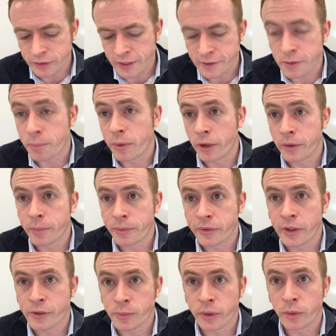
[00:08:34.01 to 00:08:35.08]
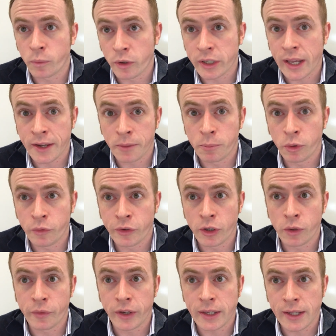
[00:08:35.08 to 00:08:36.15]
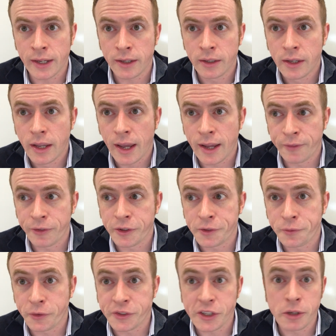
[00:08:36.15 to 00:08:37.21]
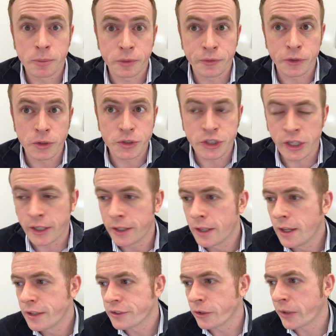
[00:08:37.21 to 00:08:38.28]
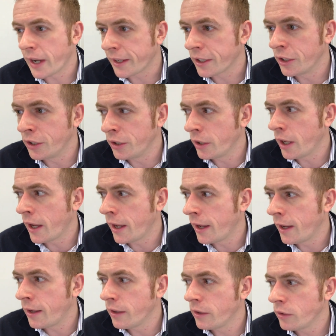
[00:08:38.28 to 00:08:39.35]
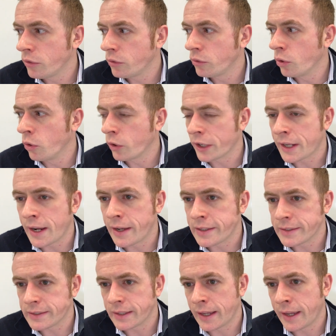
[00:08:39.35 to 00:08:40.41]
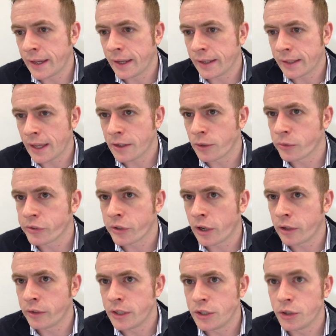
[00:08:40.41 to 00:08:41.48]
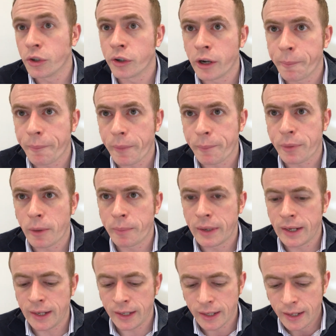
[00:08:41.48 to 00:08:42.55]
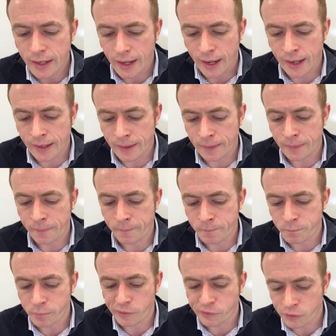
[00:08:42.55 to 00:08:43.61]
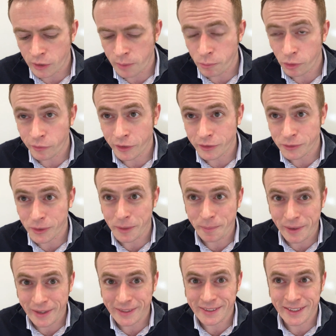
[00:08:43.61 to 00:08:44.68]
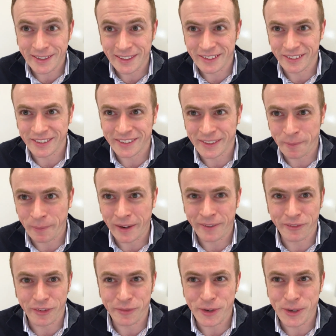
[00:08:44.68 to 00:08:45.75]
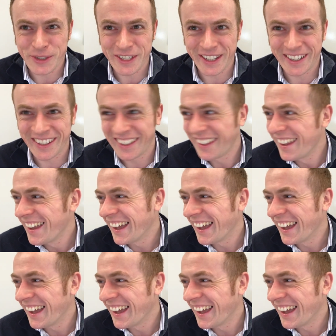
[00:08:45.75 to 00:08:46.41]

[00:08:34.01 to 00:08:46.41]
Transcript: and purposes, we're kind of moving over here for the foreseeable future so that I can organize Kendo Star in Europe properly before I move on to other places, which is a plan for the future.